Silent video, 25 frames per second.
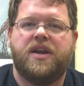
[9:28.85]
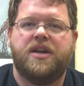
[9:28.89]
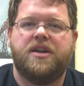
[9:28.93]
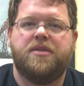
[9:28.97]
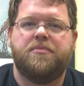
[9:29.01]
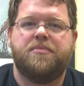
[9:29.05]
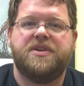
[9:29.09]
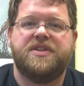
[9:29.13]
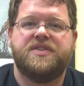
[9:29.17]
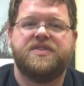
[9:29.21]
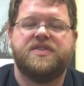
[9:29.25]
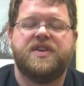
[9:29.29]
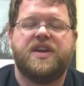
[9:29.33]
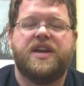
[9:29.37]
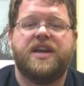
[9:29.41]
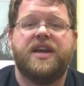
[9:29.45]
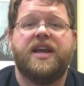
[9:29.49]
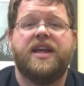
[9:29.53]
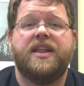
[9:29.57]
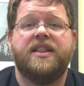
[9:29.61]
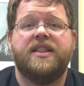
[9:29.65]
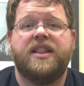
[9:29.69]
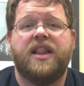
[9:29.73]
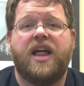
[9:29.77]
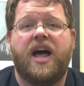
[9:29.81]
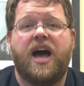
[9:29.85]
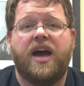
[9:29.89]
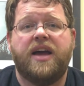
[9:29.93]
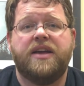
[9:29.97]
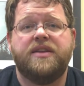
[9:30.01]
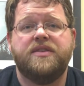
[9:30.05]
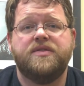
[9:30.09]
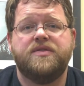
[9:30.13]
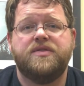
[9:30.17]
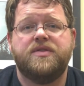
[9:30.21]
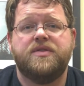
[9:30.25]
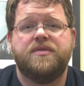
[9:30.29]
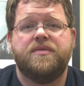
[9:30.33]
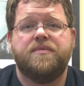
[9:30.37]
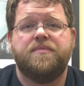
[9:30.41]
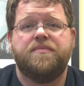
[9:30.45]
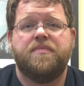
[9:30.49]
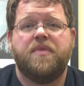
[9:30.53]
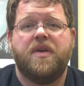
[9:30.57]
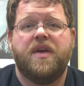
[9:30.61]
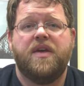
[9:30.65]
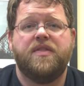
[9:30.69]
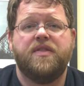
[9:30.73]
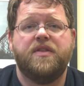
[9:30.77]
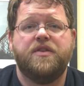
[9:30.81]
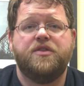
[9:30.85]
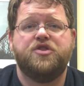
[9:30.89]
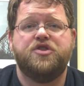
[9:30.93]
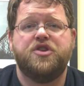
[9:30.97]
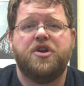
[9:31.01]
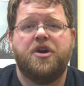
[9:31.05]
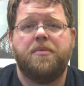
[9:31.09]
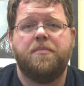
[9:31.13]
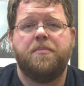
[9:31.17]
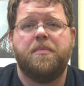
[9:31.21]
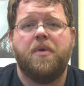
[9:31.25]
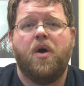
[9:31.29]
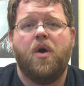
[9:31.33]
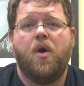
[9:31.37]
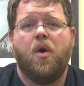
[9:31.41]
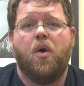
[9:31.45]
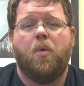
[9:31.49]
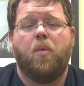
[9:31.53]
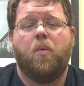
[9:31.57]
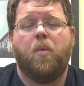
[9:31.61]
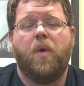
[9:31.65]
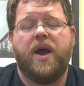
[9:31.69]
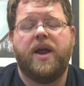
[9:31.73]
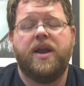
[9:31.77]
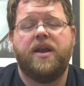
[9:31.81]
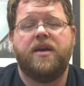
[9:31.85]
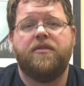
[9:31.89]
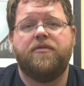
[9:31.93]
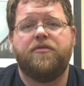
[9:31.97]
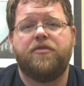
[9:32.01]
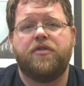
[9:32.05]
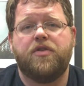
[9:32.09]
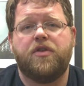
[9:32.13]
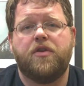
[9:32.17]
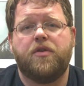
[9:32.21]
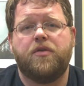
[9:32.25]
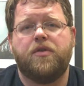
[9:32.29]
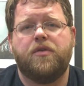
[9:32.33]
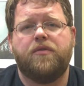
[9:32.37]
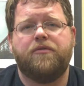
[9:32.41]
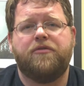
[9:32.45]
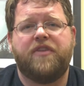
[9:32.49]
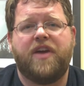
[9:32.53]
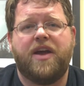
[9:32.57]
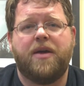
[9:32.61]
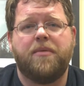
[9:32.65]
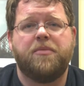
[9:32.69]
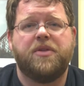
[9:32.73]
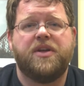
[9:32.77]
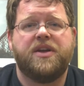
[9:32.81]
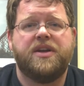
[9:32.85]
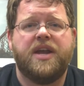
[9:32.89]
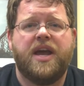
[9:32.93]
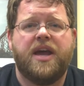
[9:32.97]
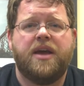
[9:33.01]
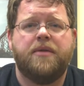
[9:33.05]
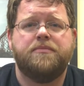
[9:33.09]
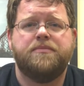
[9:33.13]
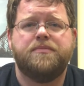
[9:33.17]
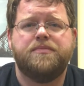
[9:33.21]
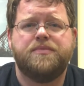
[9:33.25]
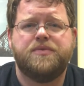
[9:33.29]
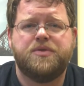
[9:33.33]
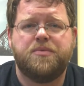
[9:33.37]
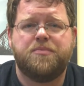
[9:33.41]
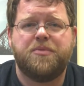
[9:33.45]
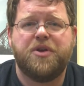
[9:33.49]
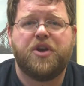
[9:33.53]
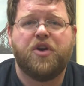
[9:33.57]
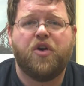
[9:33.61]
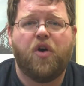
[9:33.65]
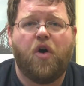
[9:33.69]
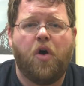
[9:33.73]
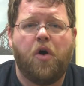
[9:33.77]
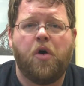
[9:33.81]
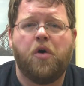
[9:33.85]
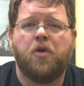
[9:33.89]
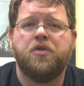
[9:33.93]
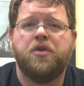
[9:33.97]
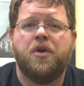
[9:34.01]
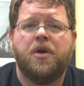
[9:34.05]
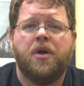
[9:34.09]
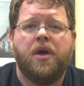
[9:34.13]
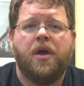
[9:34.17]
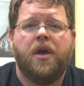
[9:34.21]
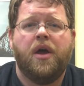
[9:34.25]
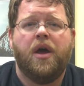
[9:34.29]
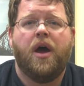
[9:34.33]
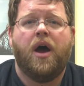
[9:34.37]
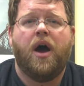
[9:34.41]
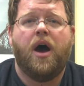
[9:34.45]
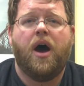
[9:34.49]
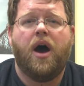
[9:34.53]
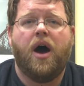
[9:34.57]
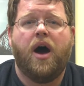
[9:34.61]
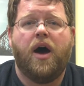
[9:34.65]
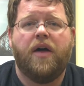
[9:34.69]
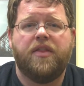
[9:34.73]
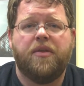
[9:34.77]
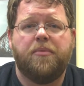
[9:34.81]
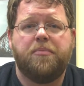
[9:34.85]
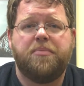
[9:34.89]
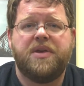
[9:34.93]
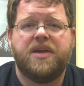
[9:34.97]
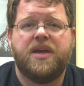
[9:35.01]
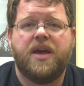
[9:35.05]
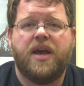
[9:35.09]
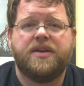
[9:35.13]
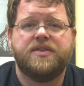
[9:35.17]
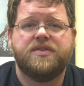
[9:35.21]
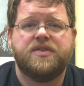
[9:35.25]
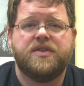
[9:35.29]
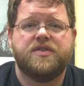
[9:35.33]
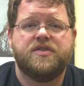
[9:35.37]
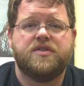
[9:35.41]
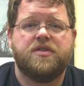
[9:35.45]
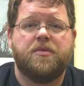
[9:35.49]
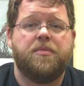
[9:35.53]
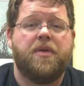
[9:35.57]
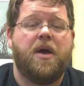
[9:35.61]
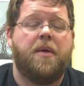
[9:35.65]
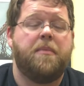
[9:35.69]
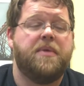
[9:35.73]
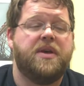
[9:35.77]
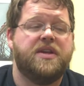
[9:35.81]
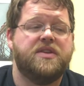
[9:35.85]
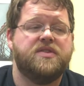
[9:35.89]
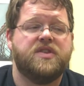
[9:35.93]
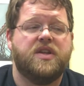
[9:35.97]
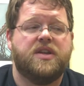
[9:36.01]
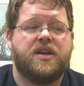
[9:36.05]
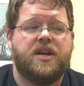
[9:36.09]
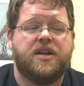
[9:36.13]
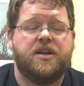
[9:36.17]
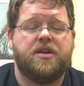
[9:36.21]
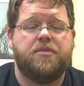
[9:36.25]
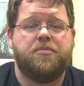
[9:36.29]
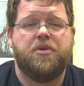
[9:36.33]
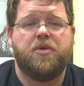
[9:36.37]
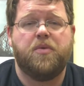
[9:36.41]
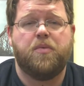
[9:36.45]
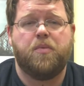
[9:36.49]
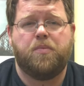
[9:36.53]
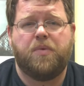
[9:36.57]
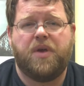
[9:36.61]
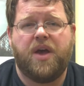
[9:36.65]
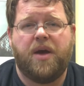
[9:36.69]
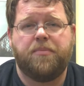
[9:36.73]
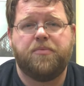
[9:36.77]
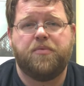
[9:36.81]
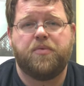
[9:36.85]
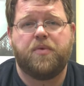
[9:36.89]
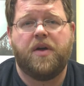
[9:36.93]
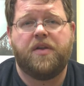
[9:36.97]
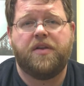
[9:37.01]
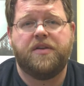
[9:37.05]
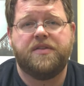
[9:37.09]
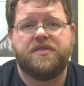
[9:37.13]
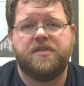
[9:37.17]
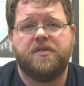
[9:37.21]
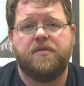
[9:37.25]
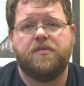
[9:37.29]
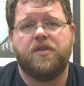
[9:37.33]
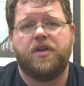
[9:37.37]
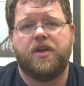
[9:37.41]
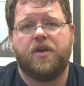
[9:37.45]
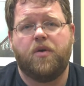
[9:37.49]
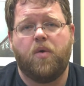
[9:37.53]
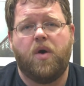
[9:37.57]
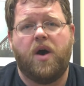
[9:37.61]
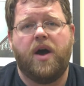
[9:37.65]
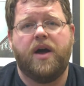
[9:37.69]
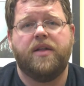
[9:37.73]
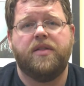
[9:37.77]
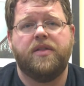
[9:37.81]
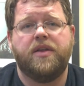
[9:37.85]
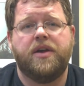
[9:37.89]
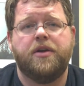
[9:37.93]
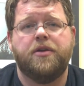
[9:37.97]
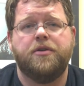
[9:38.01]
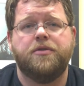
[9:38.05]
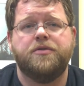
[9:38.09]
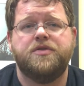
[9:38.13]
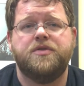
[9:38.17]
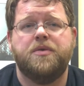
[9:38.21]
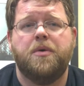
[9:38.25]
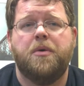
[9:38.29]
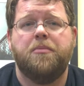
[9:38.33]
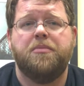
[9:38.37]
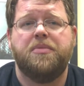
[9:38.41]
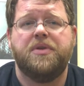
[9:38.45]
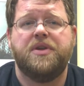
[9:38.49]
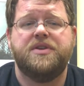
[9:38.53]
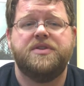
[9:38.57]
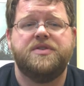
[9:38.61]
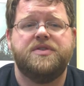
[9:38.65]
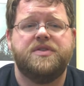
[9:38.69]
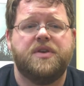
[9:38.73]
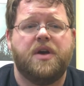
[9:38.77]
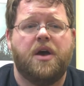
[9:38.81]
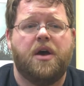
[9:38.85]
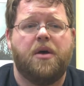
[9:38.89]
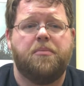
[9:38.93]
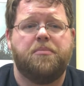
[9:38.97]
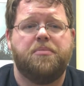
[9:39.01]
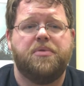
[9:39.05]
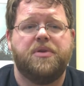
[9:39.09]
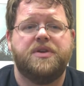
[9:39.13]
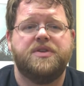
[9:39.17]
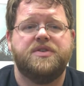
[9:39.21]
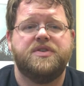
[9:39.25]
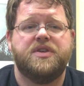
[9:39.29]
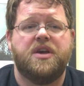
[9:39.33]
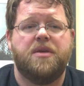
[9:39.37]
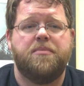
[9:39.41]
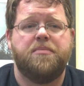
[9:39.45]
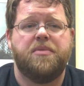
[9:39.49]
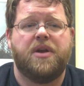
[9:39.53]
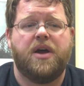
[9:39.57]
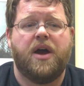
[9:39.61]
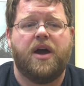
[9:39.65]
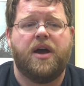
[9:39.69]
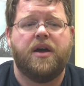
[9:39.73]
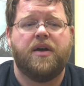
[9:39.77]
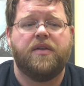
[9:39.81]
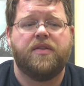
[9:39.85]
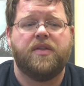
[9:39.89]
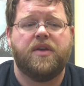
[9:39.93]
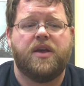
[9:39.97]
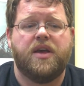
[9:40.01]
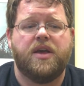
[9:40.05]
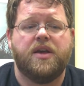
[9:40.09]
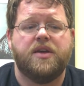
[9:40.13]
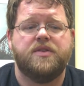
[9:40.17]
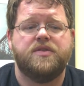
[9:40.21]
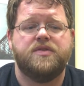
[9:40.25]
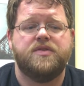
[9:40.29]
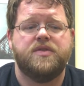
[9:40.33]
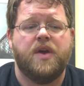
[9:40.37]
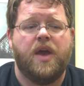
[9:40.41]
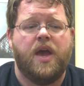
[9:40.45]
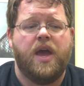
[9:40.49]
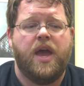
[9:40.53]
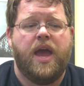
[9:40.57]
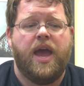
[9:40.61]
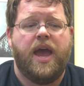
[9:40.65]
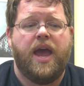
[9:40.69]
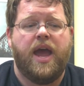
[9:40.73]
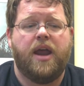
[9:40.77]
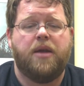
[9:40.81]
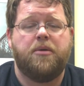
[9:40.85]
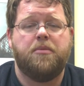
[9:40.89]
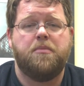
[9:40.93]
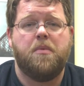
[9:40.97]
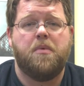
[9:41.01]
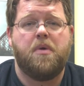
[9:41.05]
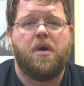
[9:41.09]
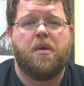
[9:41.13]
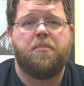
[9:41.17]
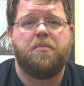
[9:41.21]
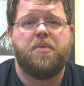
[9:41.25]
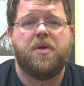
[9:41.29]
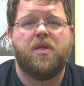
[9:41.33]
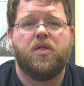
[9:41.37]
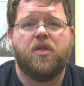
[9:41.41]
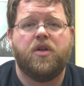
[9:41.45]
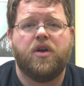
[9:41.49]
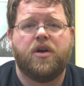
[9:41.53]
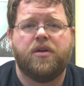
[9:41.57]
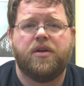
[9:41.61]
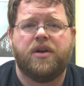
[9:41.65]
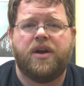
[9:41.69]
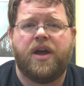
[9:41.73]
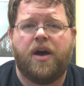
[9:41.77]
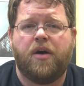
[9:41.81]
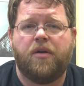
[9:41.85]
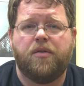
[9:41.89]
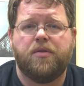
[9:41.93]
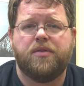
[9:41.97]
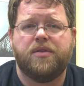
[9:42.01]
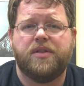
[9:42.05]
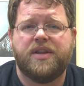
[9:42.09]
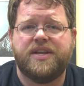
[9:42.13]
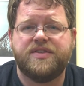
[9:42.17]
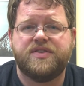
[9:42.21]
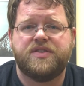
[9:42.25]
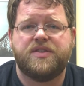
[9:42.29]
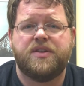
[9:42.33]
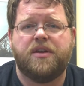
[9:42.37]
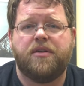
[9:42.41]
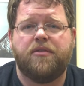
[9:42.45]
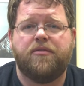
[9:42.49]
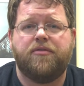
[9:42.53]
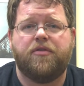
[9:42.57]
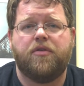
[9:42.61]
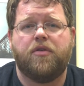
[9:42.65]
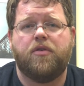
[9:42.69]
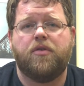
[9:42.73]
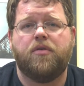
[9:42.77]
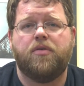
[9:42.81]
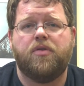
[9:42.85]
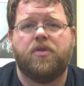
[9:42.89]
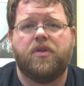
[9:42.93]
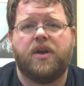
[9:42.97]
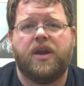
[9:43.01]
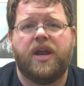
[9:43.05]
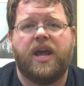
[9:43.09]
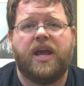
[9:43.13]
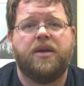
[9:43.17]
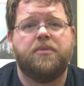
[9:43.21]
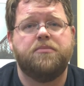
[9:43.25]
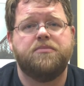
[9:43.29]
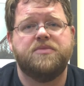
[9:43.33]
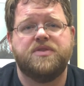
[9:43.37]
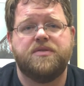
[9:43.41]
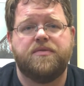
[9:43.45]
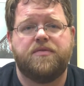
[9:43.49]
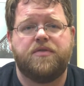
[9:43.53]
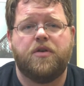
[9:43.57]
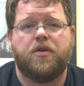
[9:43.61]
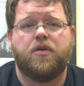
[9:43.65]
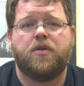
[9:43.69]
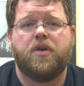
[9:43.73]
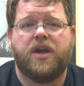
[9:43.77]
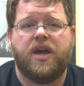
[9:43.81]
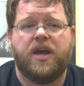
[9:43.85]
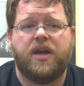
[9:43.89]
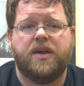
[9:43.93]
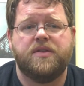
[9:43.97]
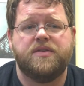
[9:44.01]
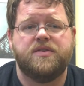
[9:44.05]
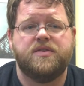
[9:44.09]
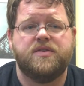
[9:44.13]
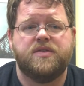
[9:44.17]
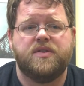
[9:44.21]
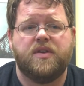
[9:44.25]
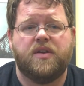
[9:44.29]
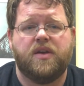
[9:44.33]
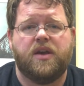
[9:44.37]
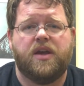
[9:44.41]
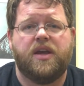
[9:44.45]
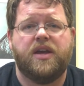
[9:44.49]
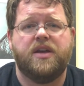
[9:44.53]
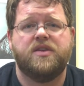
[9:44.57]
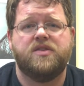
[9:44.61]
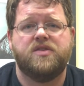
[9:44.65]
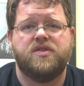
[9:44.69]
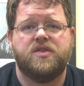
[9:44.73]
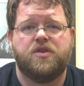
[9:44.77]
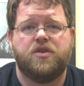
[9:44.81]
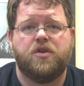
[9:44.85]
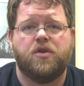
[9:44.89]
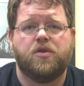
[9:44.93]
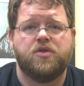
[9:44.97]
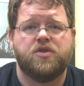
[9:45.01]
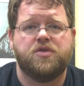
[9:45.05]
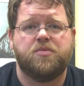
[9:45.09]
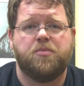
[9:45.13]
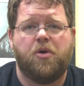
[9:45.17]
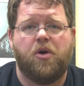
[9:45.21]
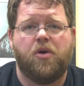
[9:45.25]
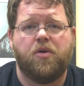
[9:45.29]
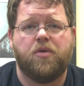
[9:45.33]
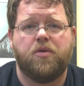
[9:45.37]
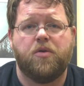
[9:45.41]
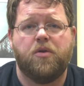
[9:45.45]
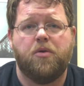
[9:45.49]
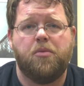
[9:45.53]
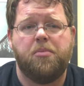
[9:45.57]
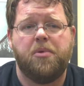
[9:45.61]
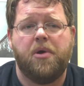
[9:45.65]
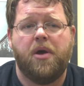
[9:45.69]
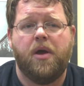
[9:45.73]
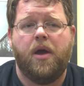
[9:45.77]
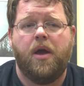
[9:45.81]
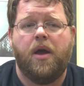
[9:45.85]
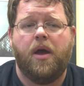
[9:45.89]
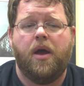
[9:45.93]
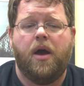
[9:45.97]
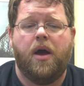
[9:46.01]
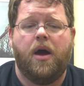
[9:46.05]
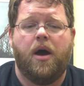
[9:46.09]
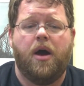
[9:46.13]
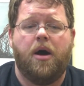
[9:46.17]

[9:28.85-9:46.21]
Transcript: They need to be sitting in lines in the gym, waiting for their family name to be called on the PA system. That means they need to be kept relatively quiet, leaders. Please keep an eye on the kids. And be looking out, listening for the names of your kids, the kids in your small group.